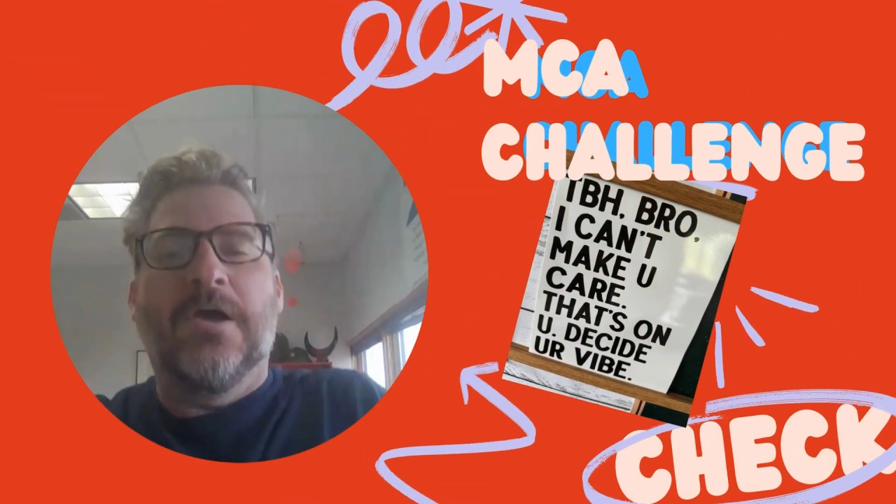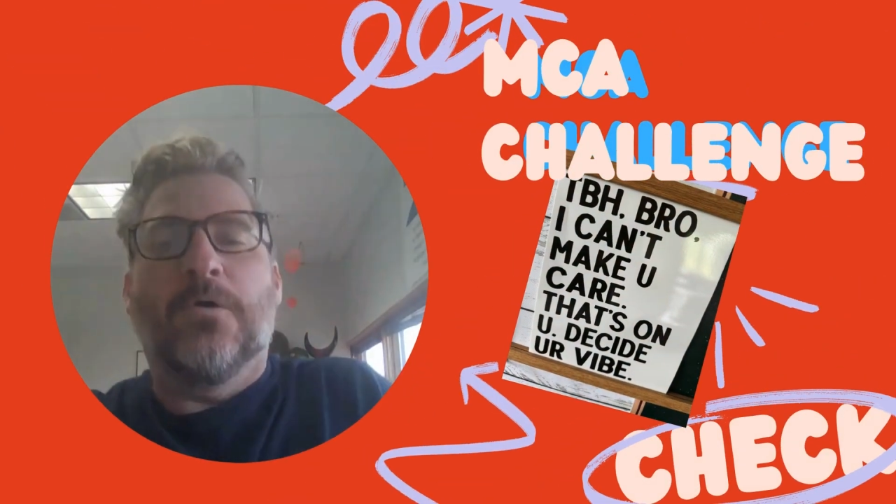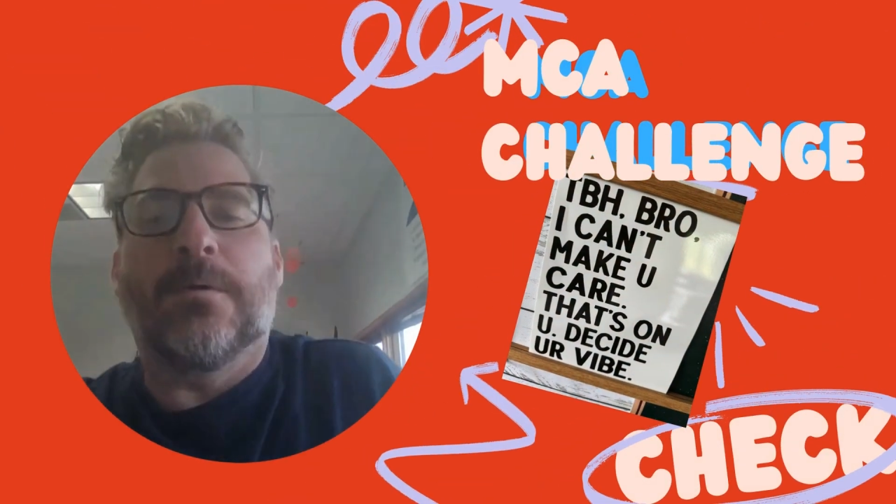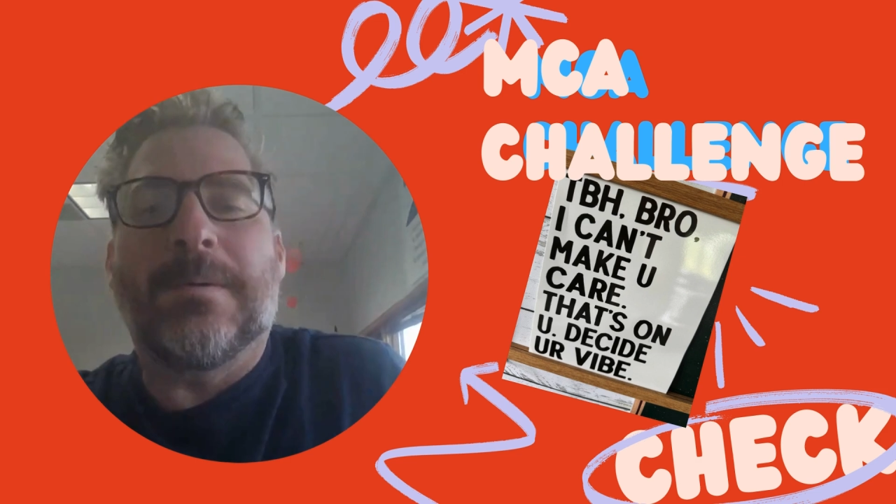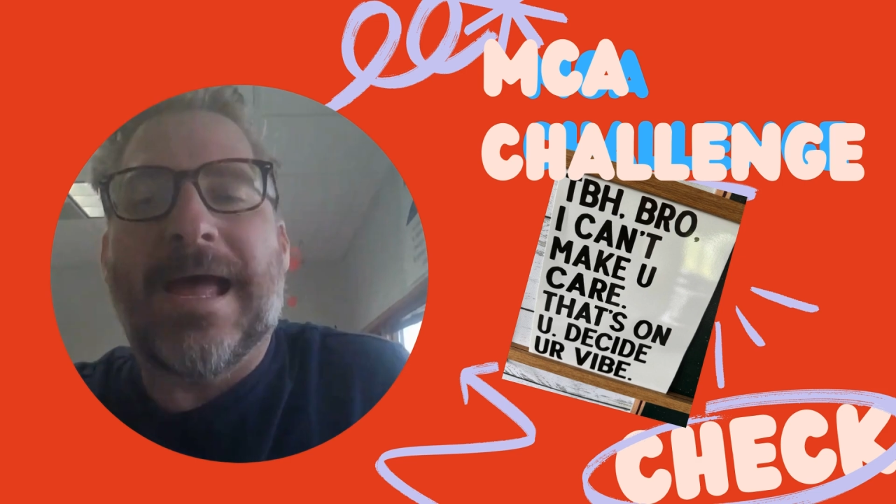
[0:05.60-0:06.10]

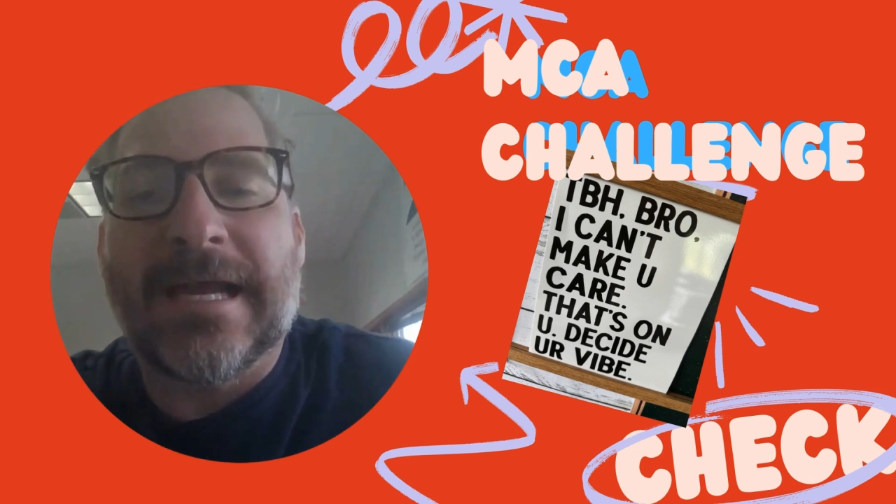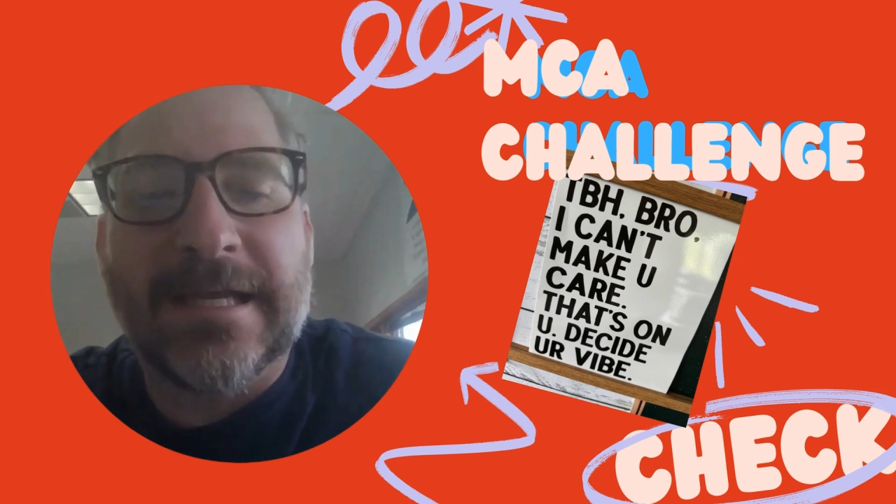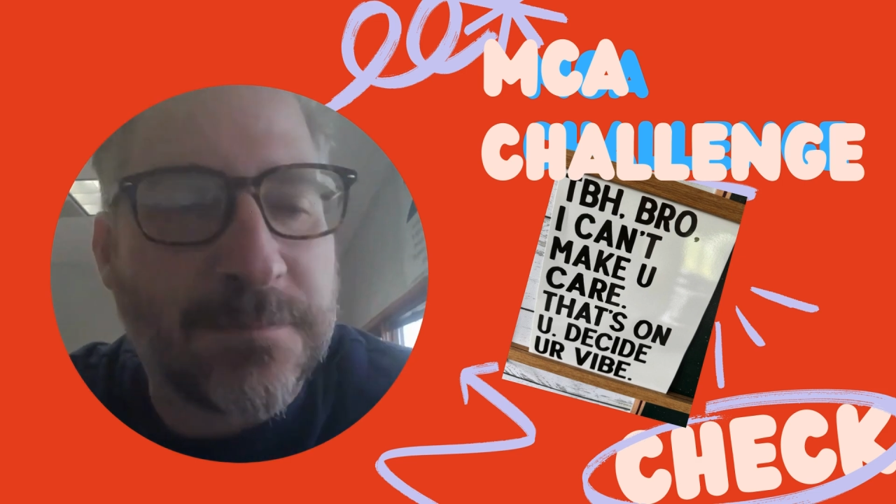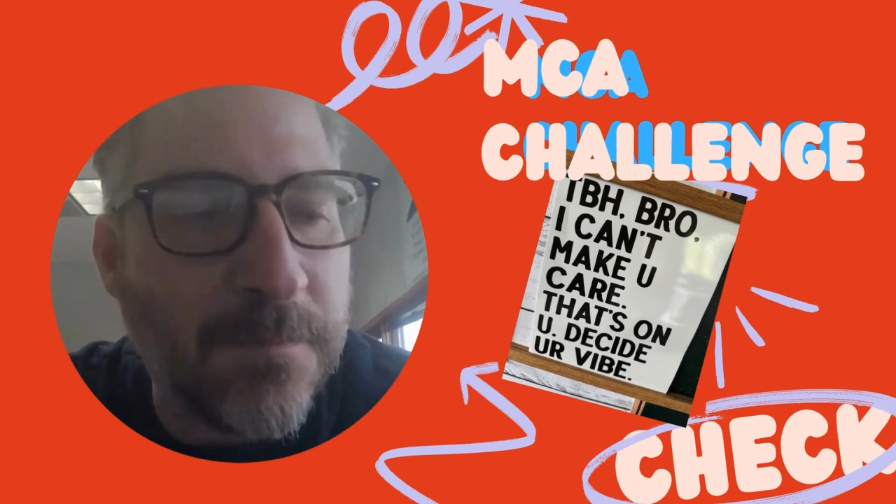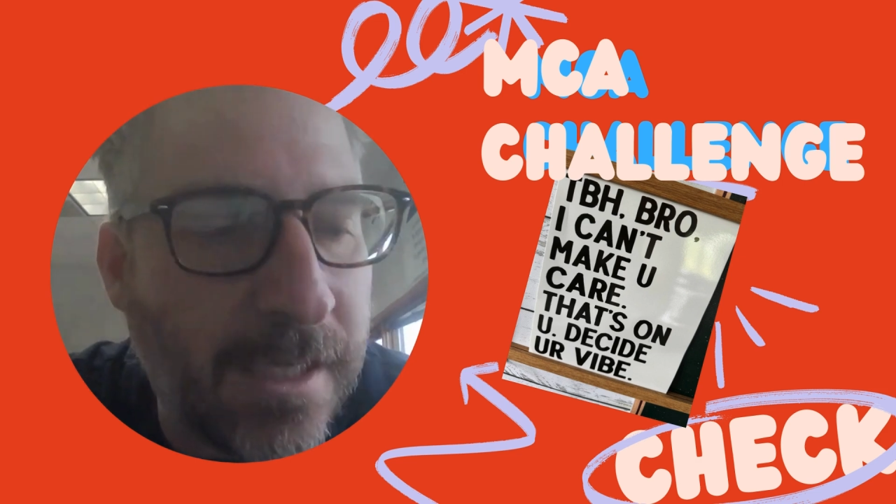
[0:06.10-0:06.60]
We're back.
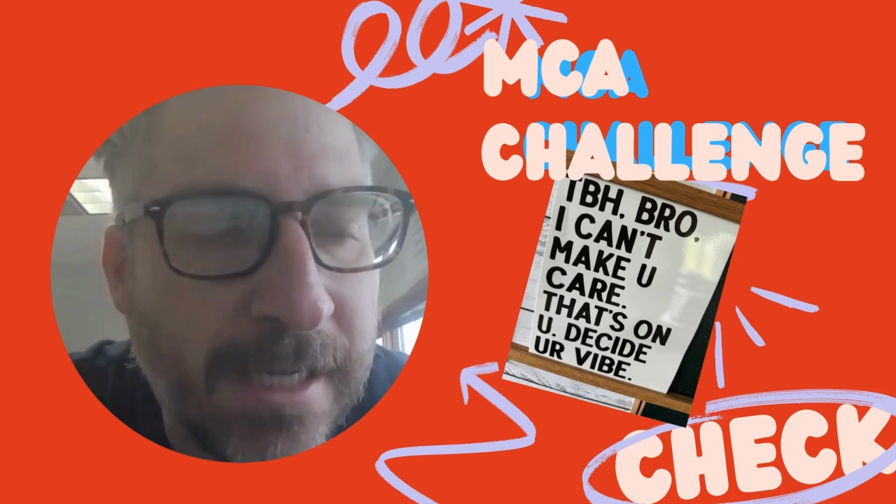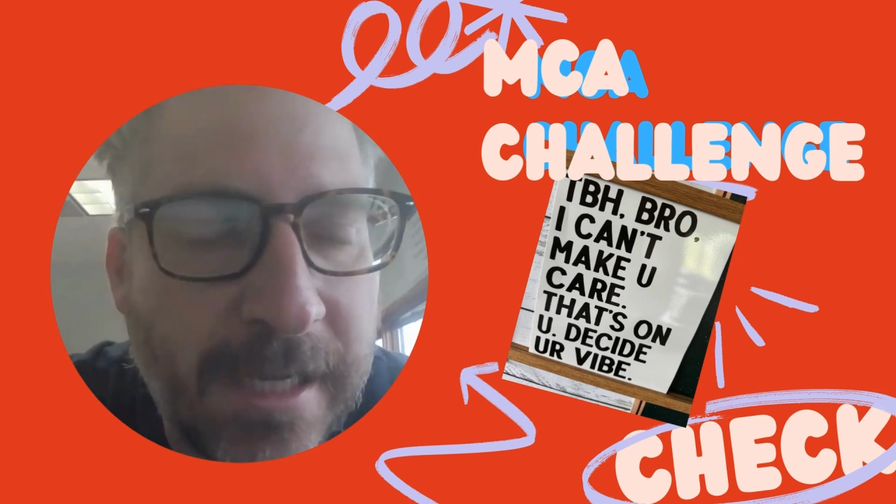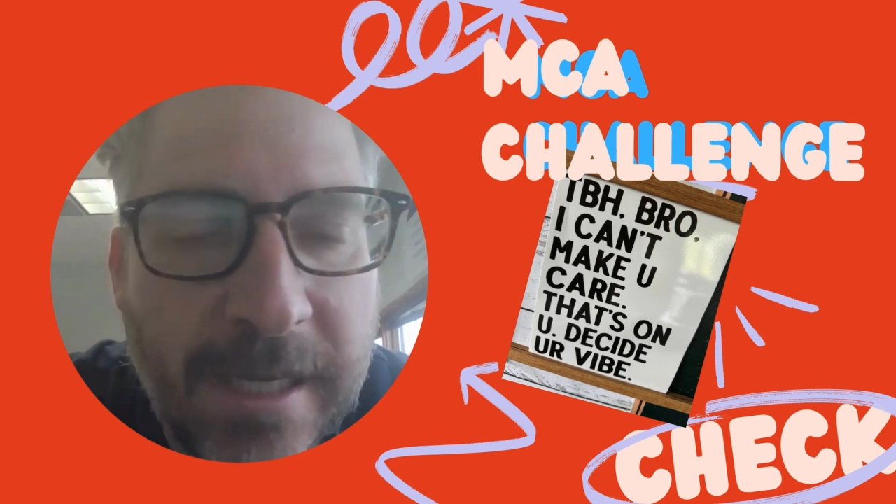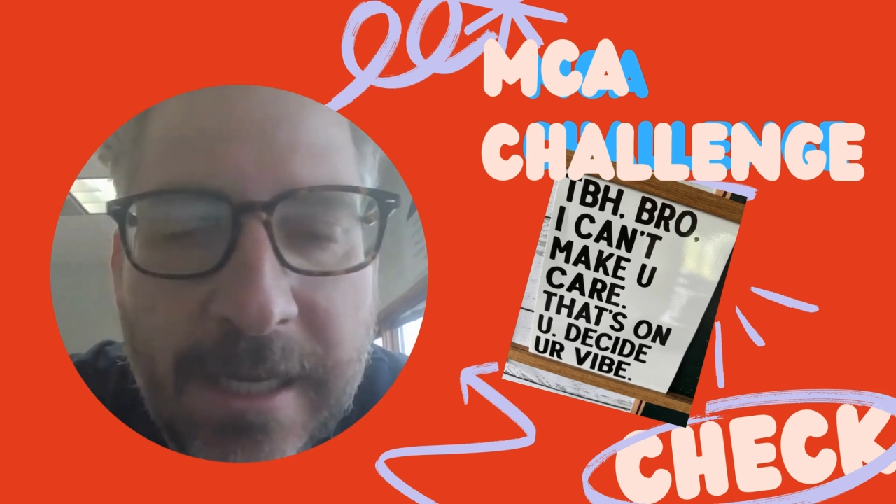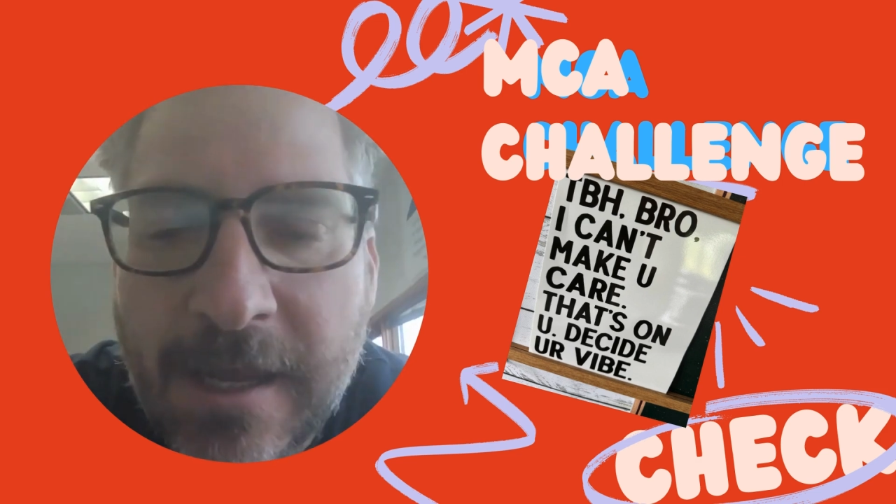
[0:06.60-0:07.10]
It's
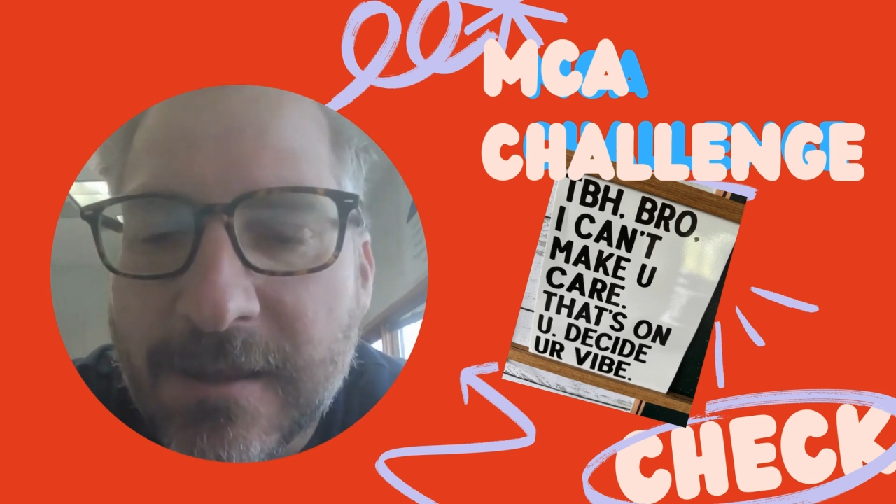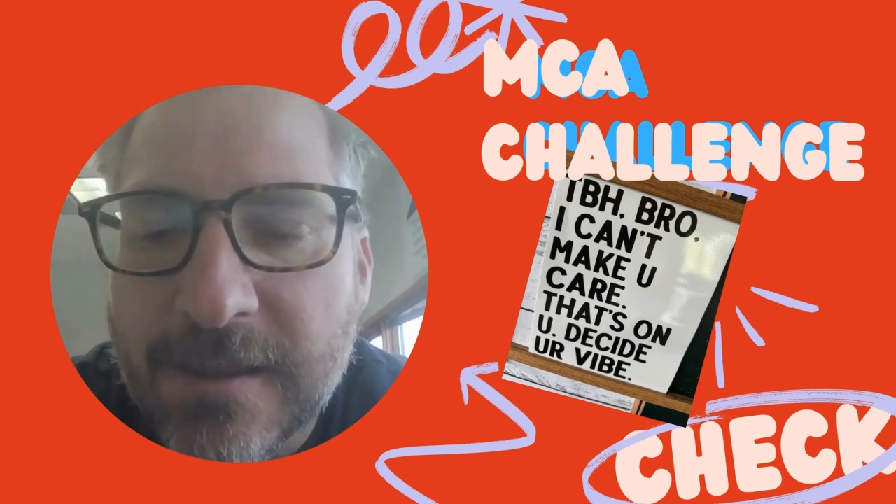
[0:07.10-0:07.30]
Monday,